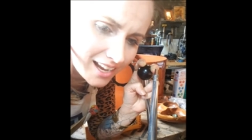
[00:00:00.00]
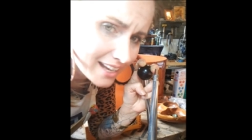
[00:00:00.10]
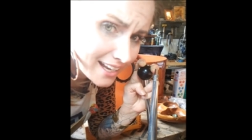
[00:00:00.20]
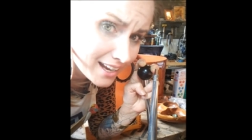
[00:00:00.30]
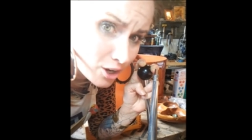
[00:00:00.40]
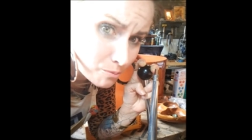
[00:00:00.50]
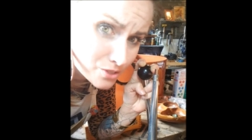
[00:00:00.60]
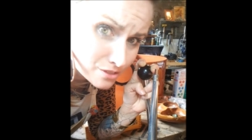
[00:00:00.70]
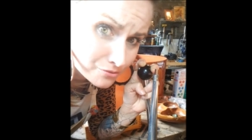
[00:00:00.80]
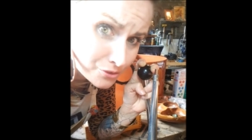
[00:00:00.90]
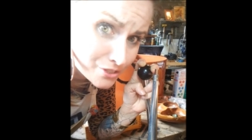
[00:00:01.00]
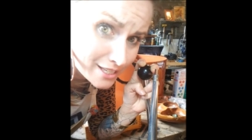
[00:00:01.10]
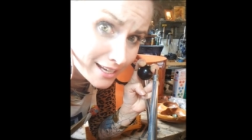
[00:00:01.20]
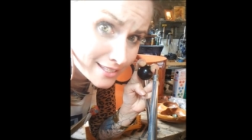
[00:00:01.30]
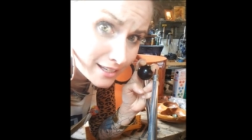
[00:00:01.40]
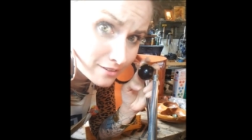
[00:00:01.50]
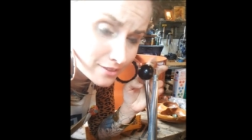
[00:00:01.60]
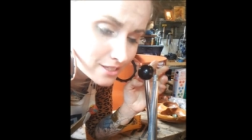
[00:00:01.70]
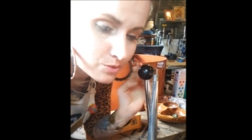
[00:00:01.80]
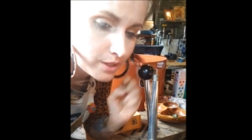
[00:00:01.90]
I got almost a full size out of
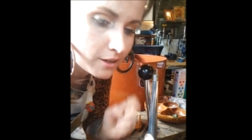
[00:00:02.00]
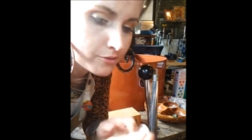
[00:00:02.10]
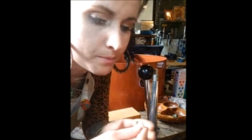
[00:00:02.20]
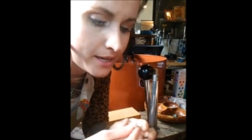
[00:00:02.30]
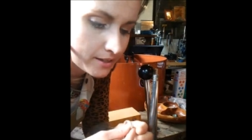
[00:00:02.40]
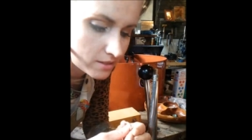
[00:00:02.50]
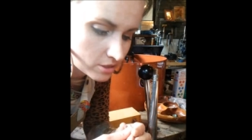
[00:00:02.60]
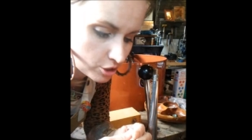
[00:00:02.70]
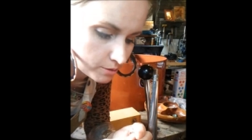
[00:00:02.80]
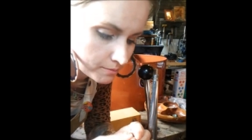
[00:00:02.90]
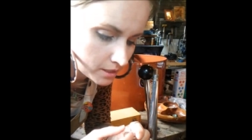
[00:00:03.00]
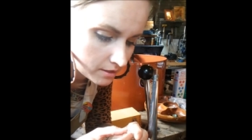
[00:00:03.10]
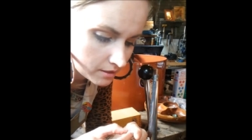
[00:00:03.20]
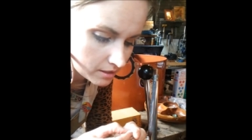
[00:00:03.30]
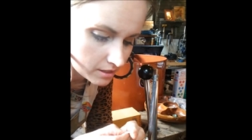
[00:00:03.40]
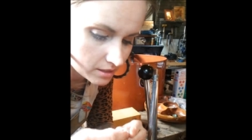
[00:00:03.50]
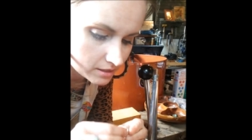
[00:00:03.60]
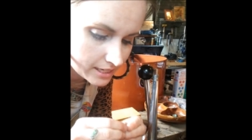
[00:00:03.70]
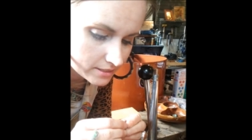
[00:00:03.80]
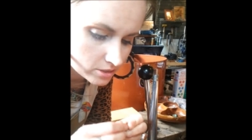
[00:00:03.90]
this right off the bat, so
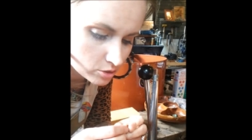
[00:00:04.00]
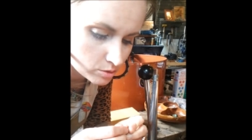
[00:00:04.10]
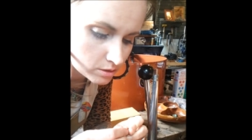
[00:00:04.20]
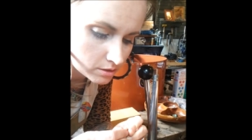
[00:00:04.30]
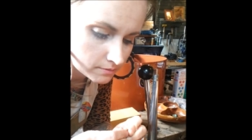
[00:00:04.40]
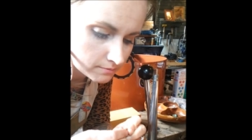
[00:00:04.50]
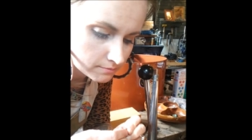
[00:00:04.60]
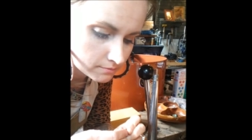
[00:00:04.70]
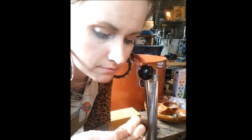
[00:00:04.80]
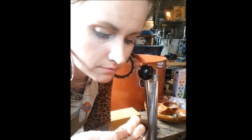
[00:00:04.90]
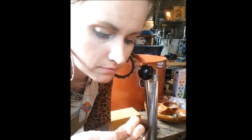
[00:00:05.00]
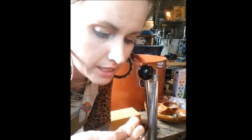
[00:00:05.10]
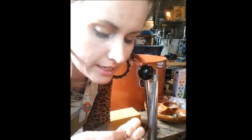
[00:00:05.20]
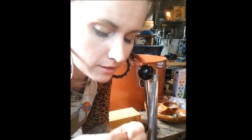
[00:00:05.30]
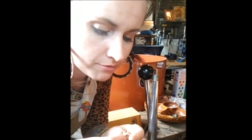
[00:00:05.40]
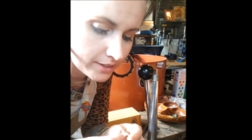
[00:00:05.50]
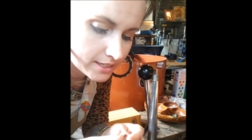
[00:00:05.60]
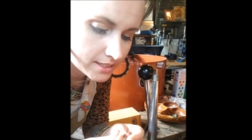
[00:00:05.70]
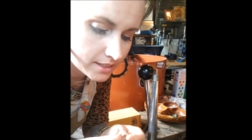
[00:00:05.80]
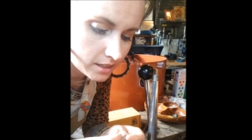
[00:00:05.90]
that's cool. I can
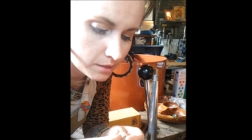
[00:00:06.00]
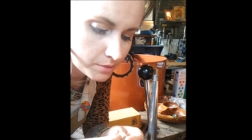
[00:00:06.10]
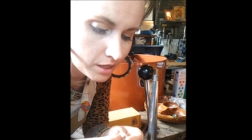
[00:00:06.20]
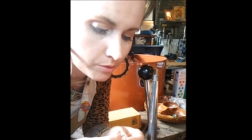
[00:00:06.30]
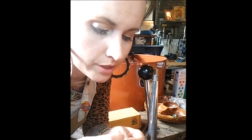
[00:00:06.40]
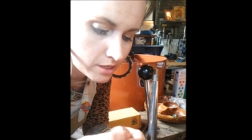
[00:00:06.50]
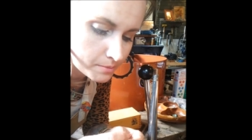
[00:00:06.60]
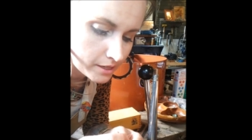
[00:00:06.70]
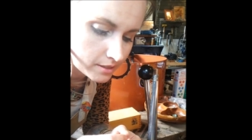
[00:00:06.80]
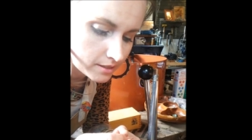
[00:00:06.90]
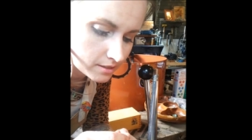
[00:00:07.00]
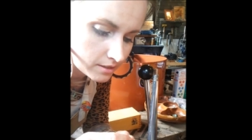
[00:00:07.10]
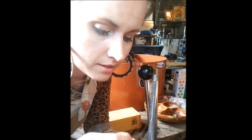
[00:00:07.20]
fix it. I'm not worried about it.